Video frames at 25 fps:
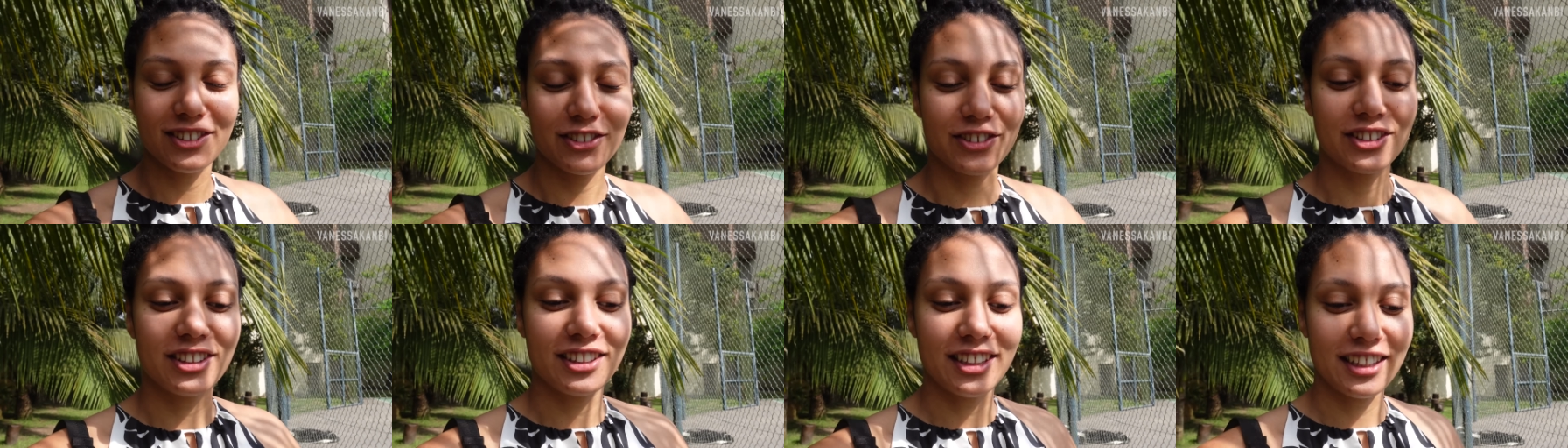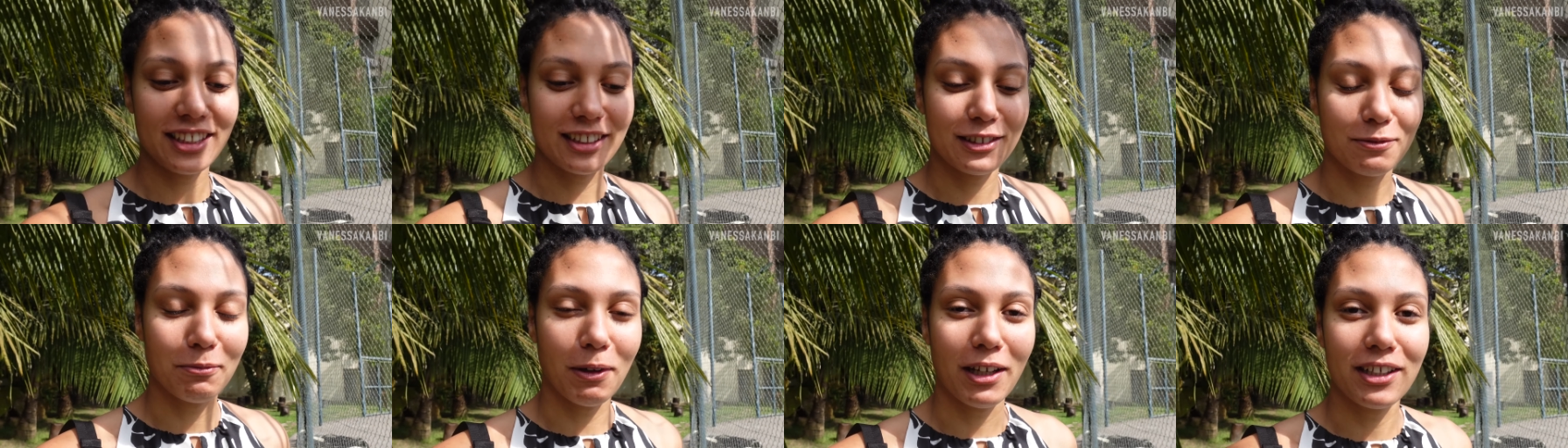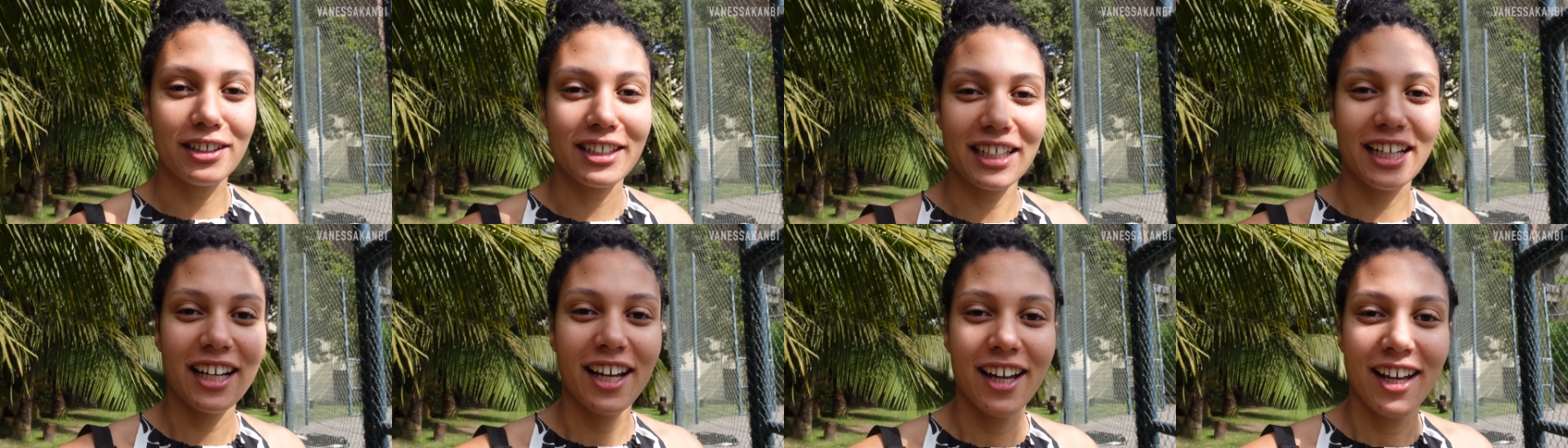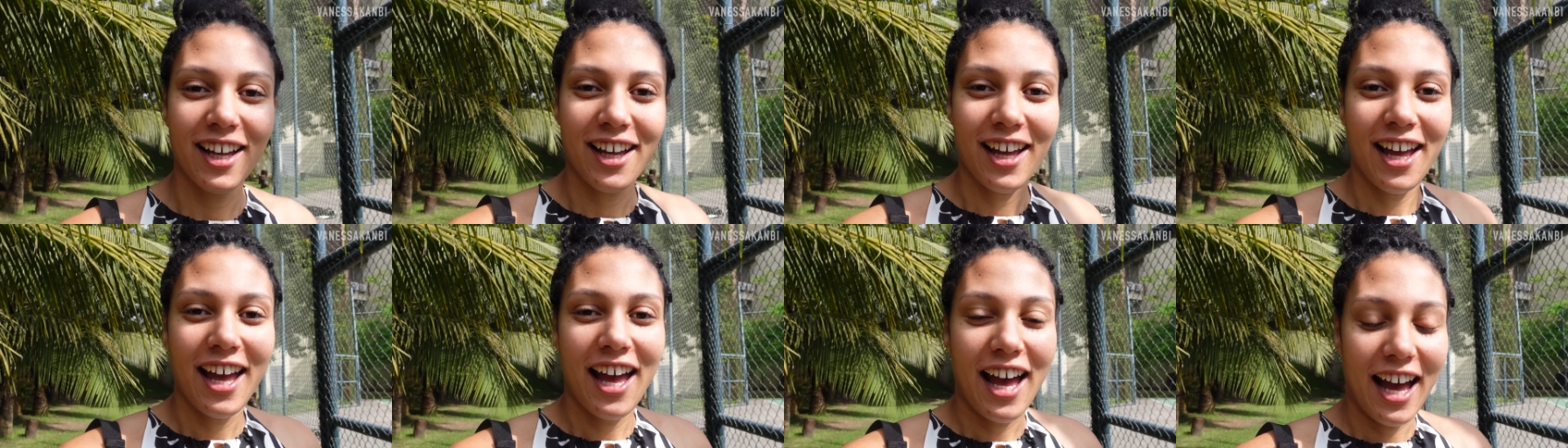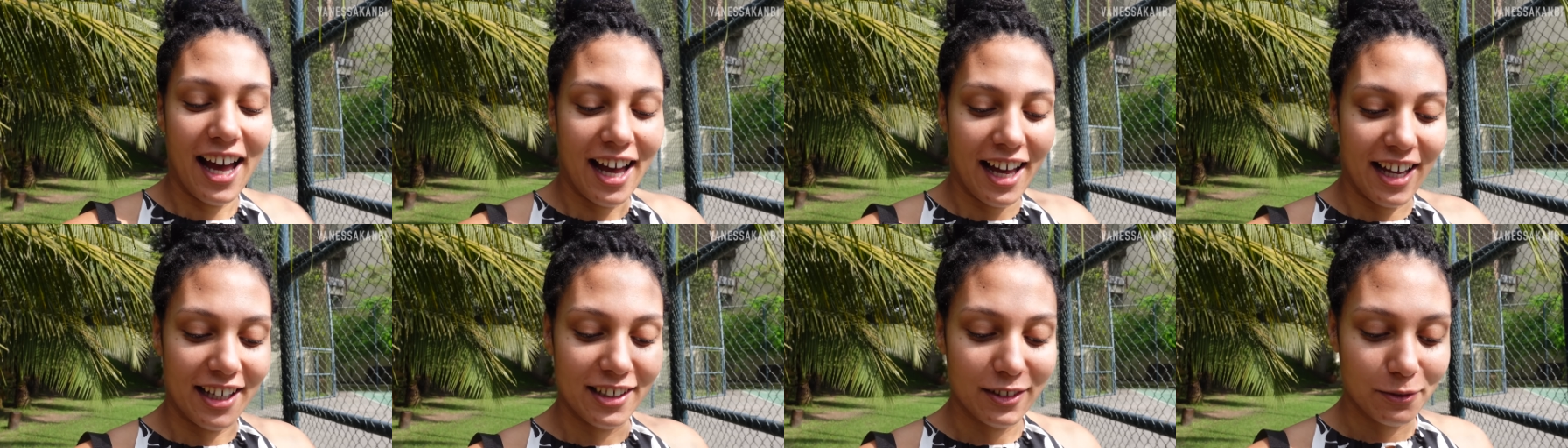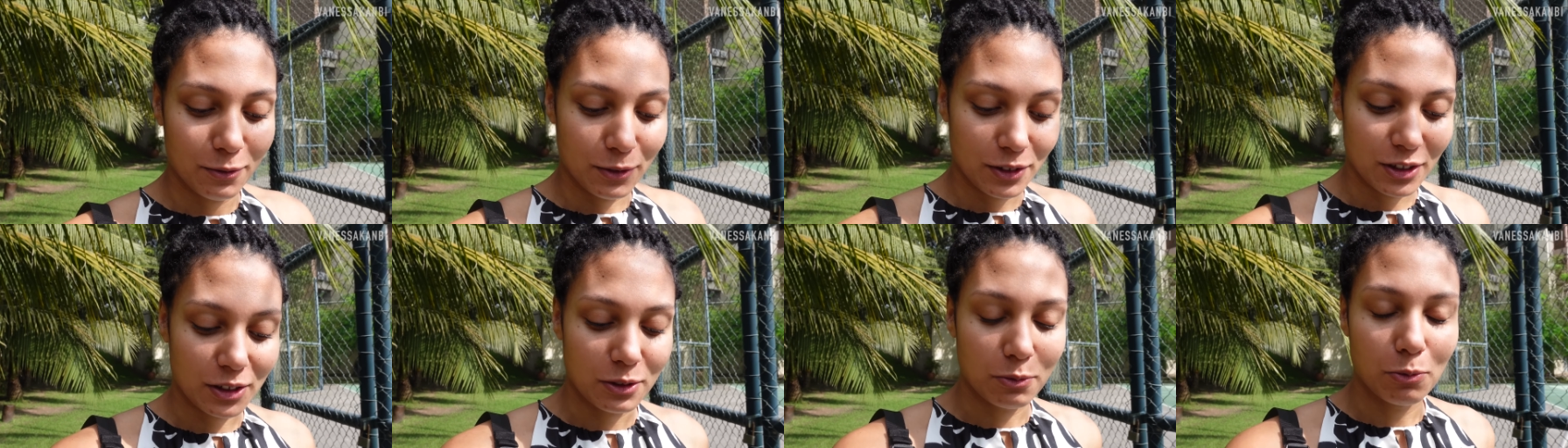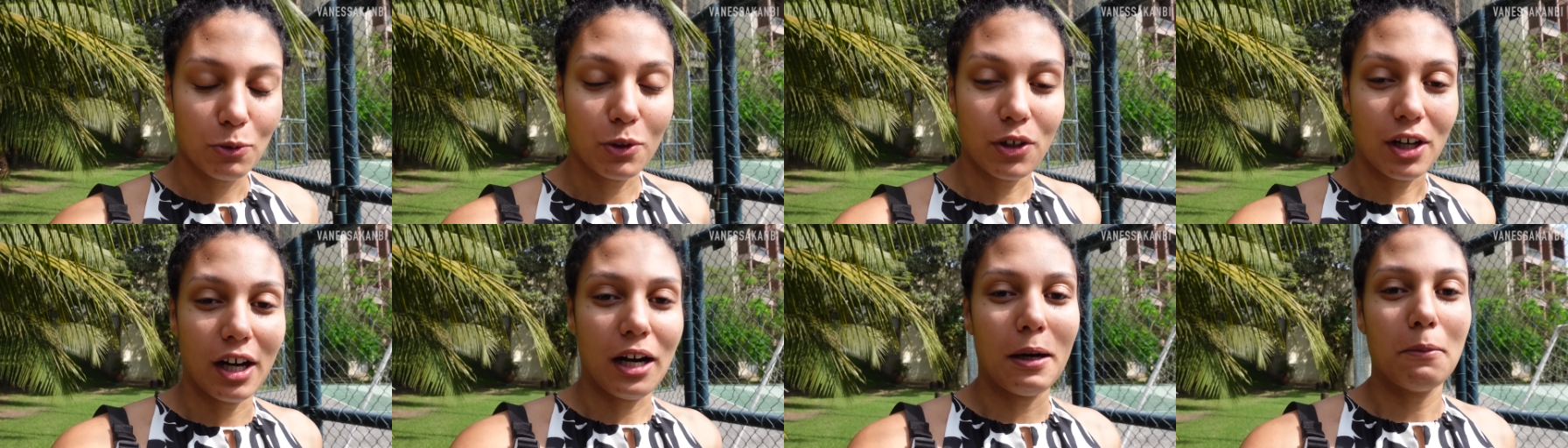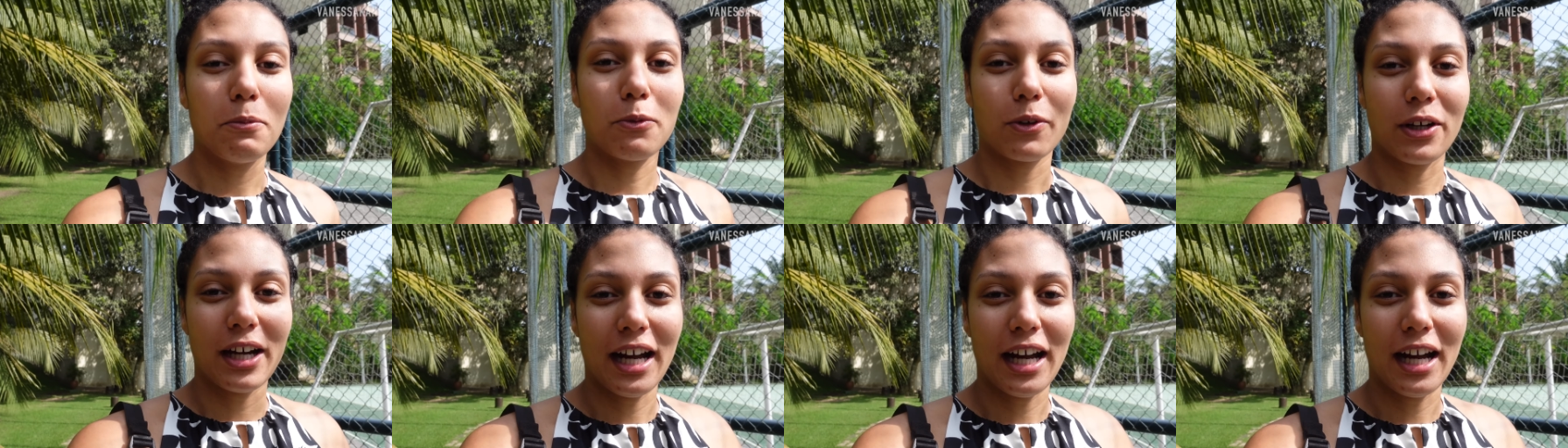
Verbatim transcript: so today's Monday, and we just woke up.